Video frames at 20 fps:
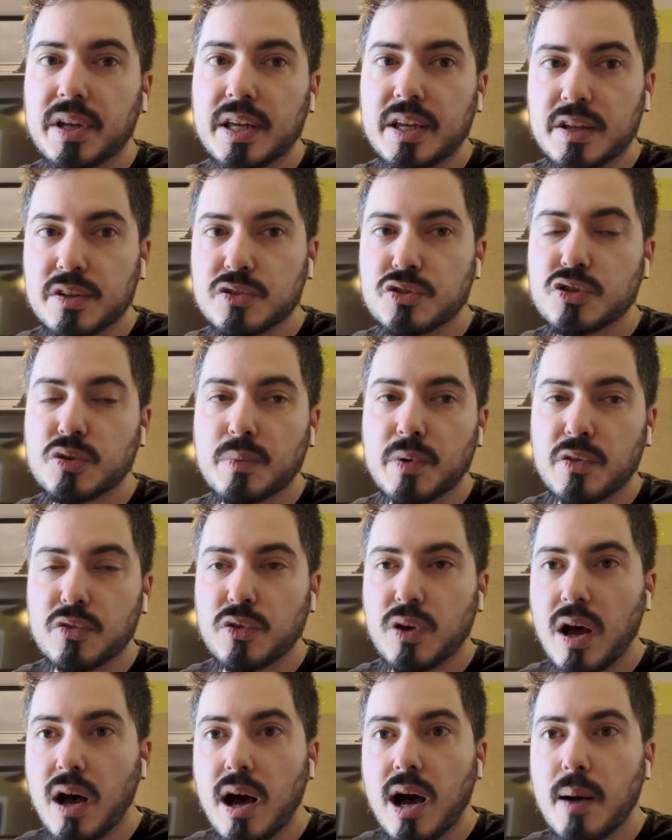instruments
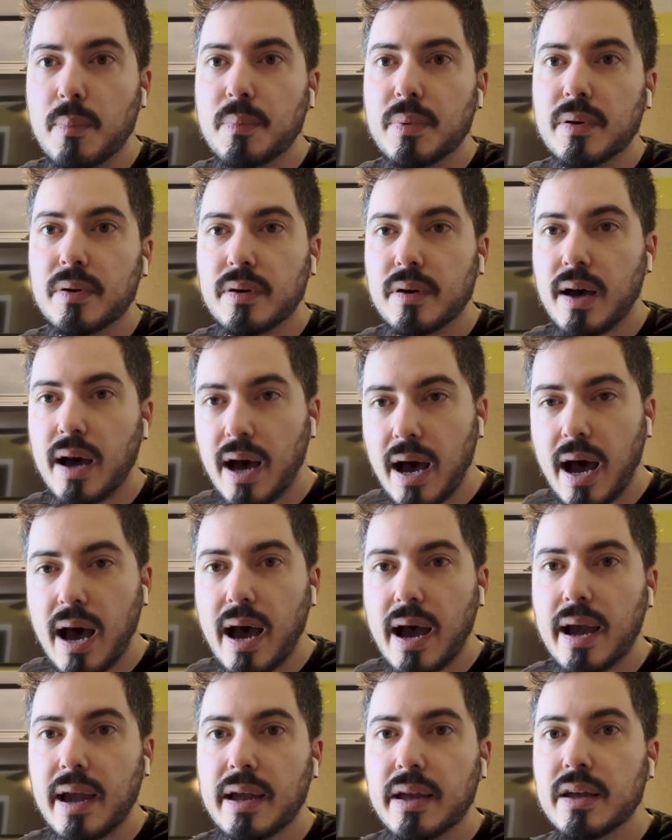up
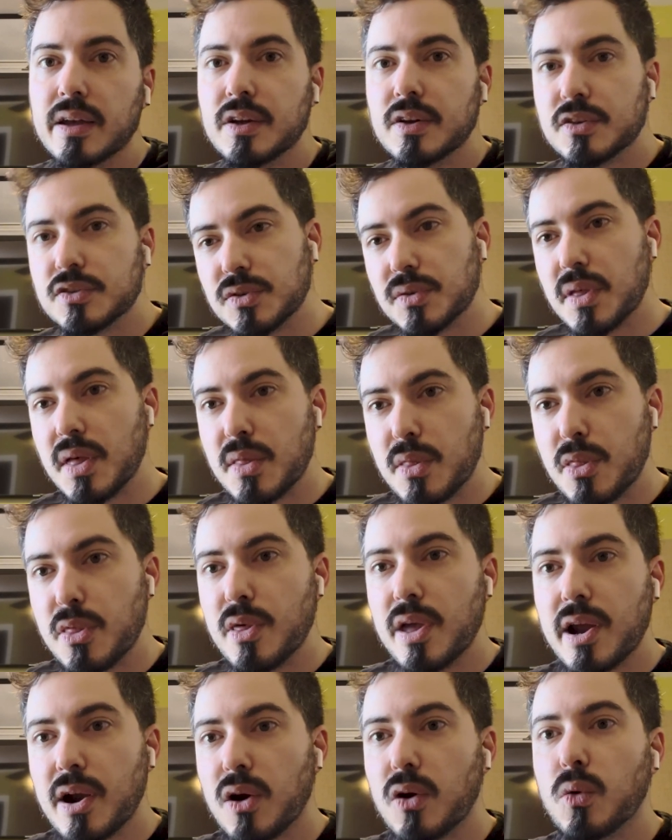high so that
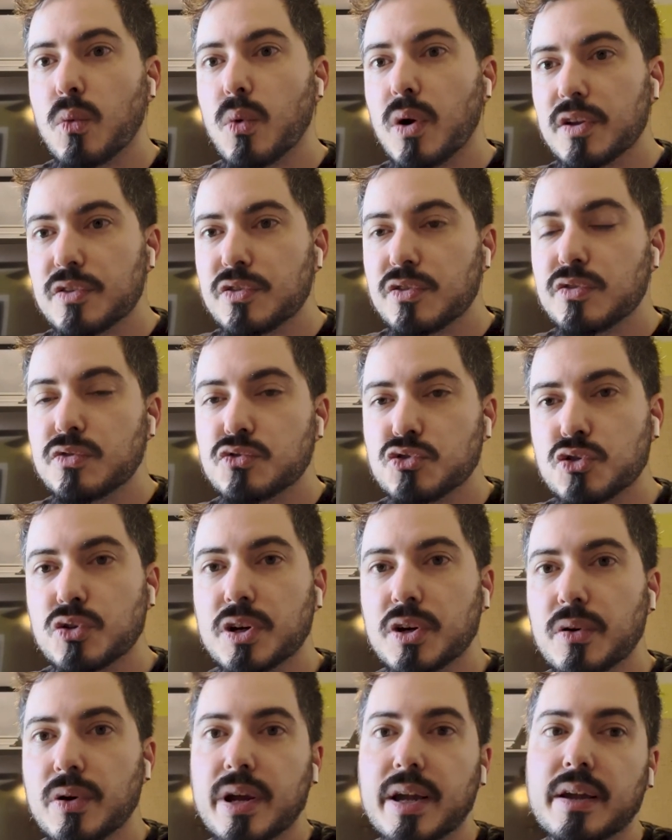they're what's
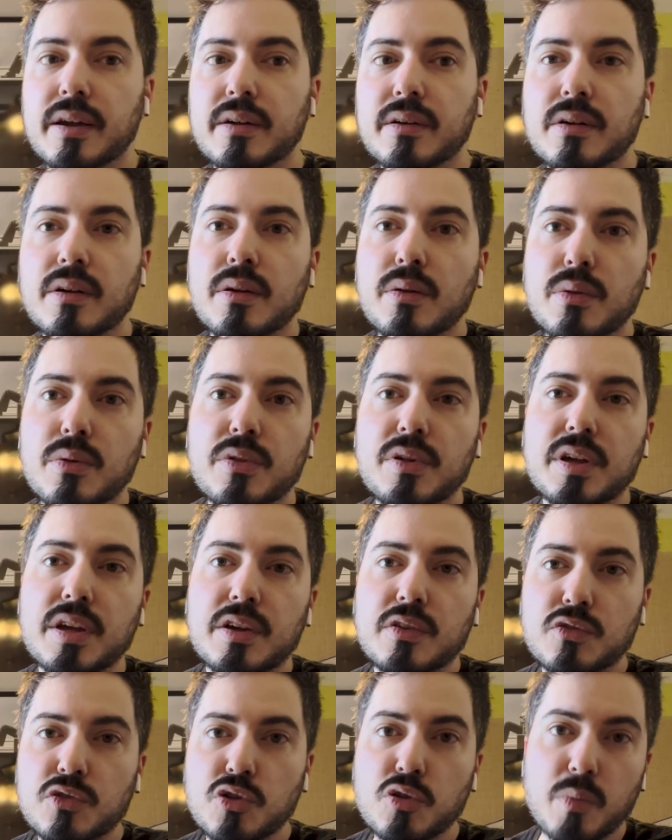triggering
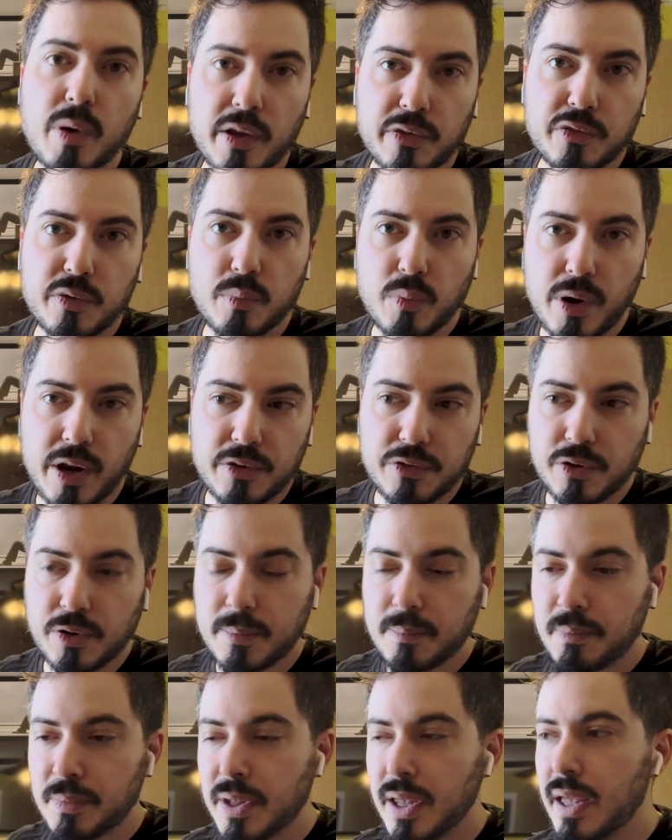the 2-bus compressor.